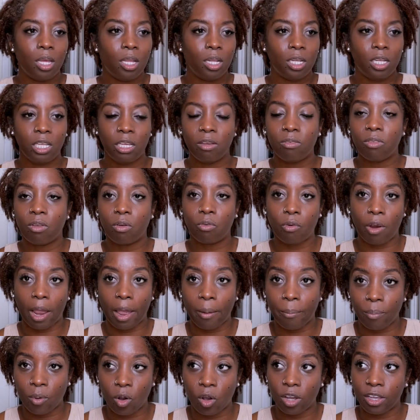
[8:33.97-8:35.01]
leave the
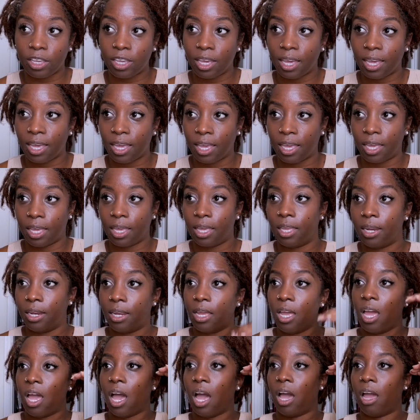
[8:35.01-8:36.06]
wrap on your head.
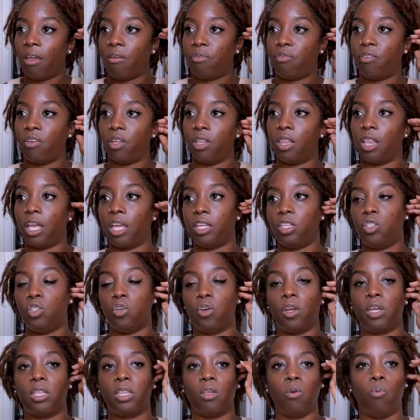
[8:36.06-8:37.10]
I feel like
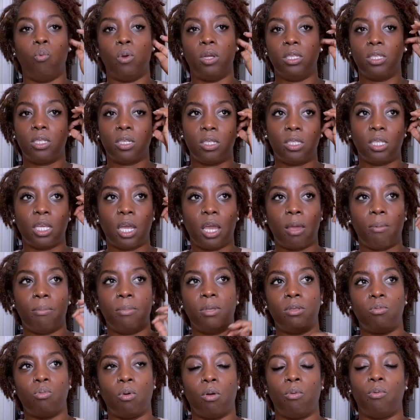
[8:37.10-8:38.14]
during the winter time
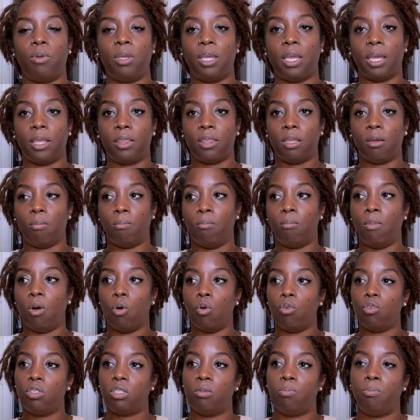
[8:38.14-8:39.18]
is when we get the
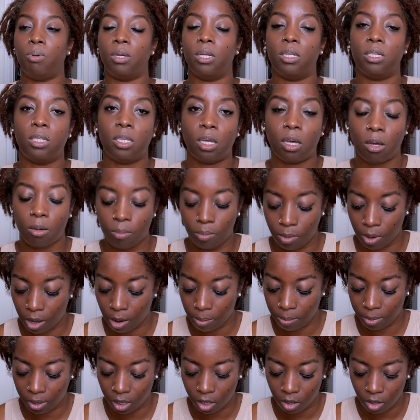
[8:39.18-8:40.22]
most buildup,
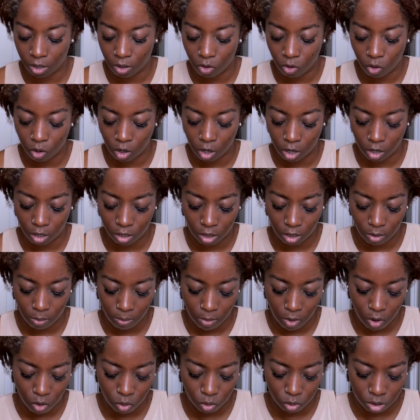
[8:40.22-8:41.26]
or the
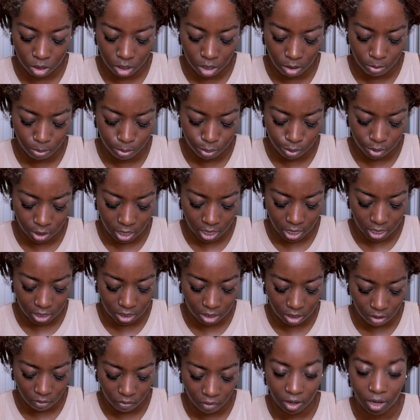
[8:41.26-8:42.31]
most debris and
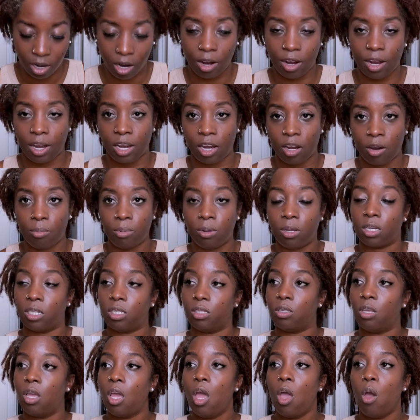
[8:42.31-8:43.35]
stuff in our hair,
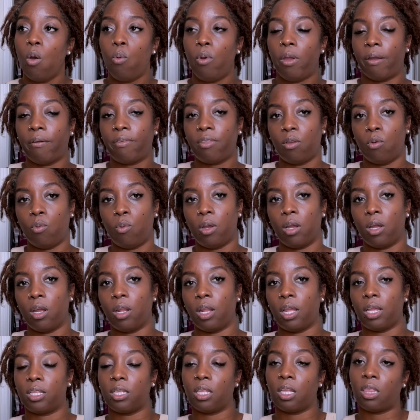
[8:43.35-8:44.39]
because we have to wear
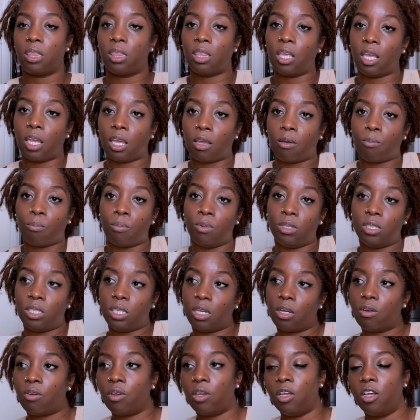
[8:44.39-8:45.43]
like the thick
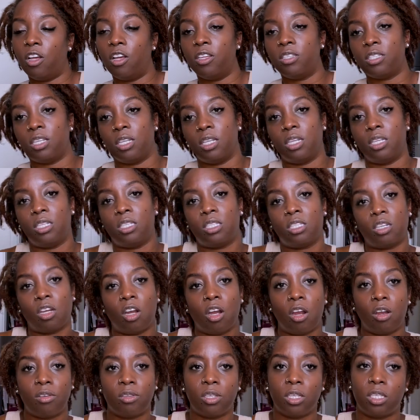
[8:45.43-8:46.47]
materials and the
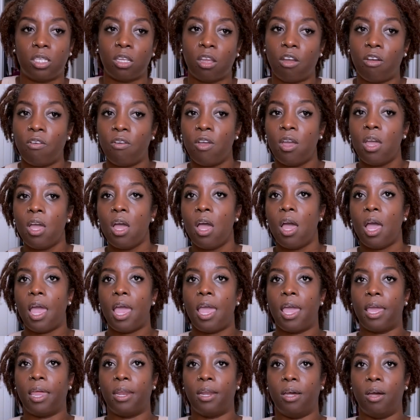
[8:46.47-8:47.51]
scarves and stuff.
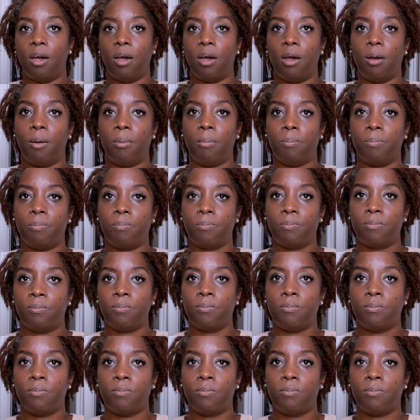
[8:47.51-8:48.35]
And